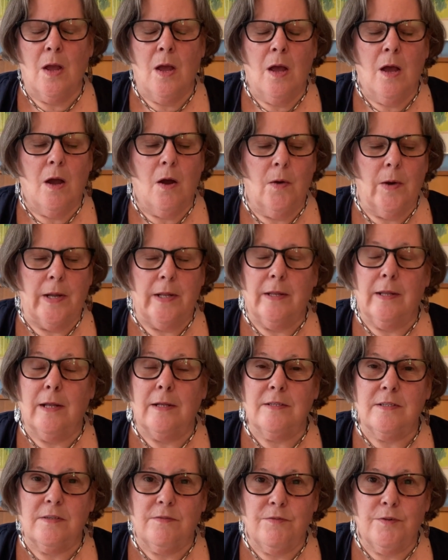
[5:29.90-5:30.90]
All right,
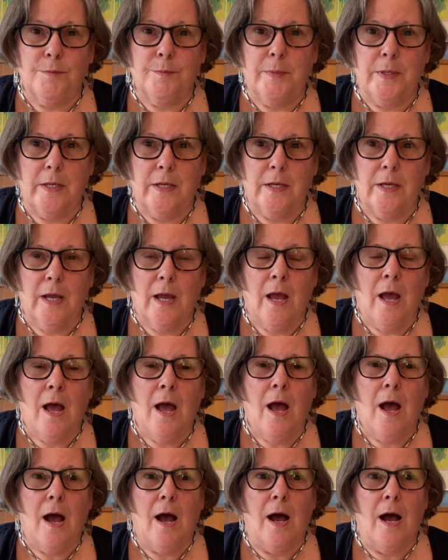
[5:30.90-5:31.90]
that's it for me.
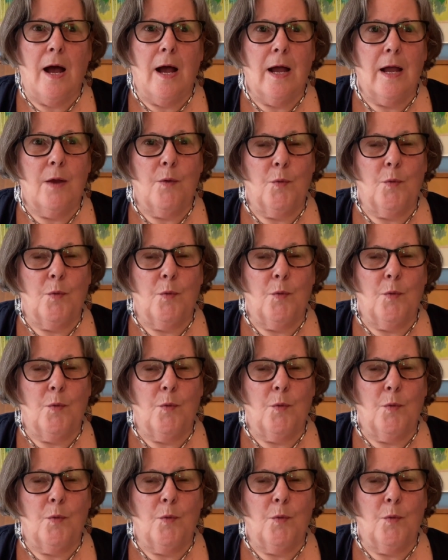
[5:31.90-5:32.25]
I